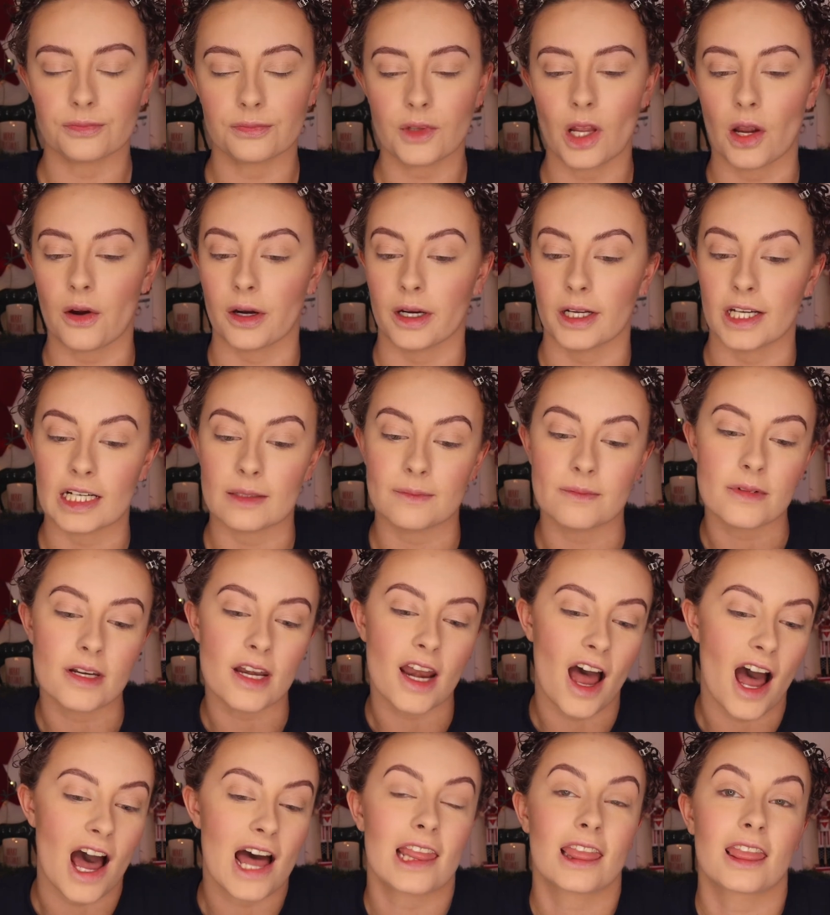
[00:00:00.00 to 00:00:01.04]
Alright, I'm
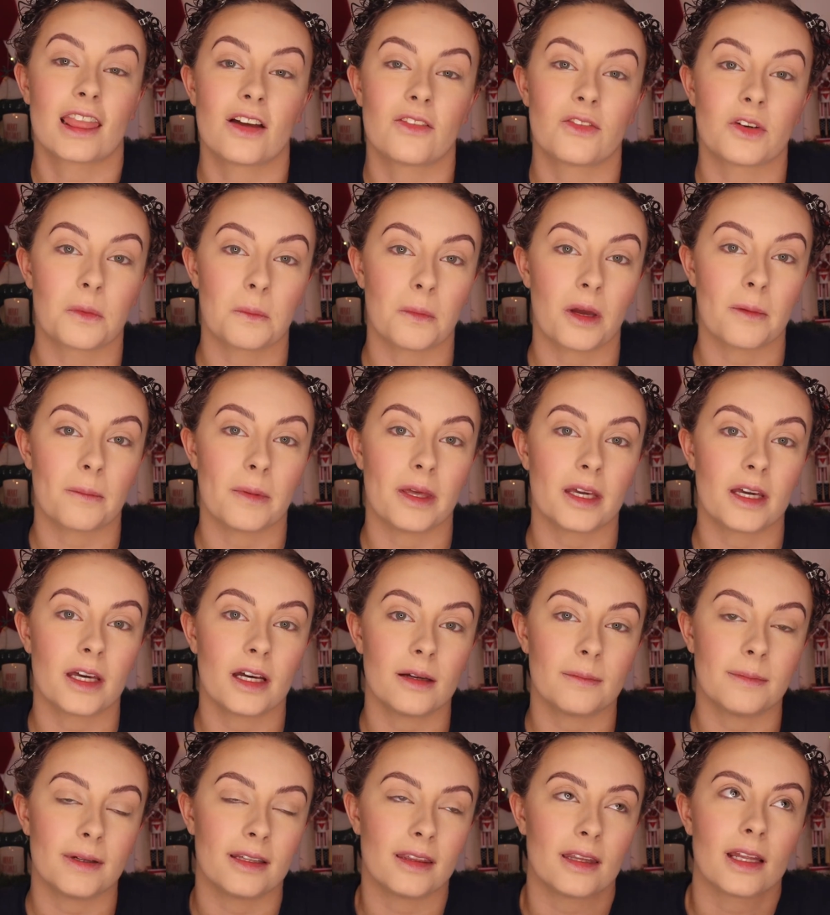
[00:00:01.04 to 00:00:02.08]
not in love with my
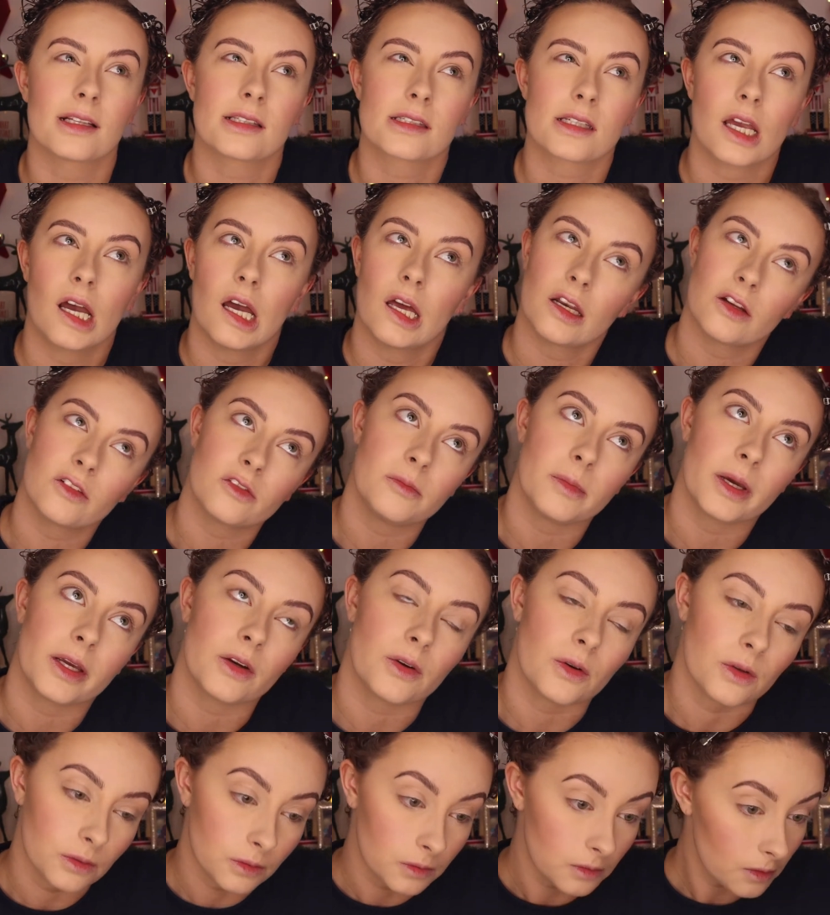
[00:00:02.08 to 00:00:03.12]
makeup, and that's kind of my
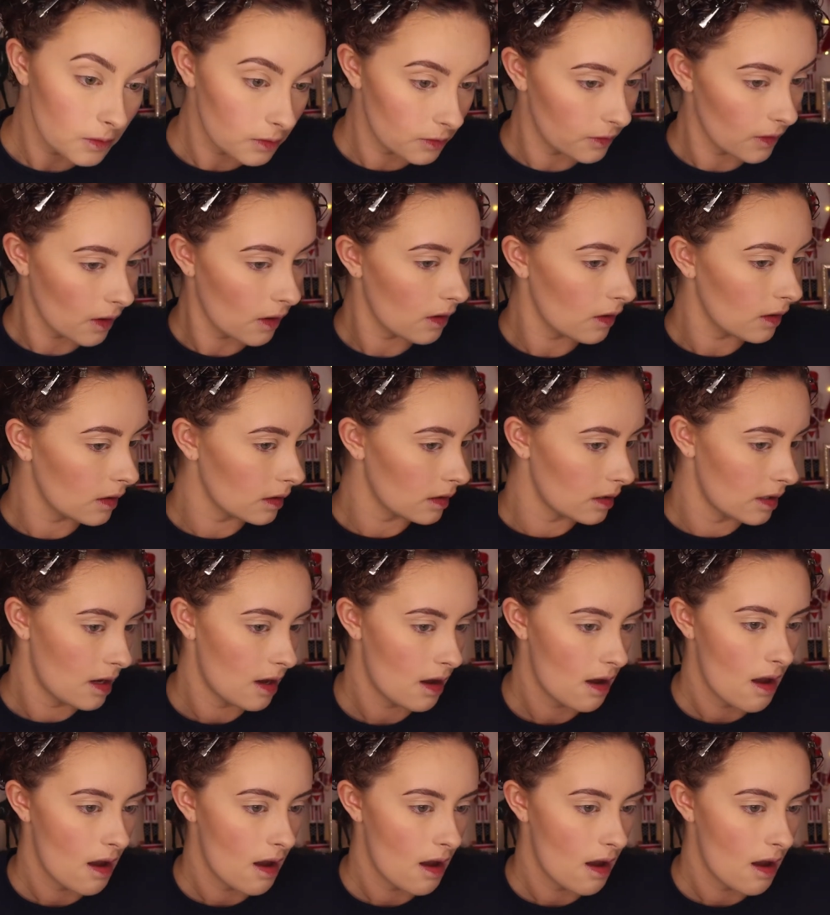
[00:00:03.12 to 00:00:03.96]
own fault.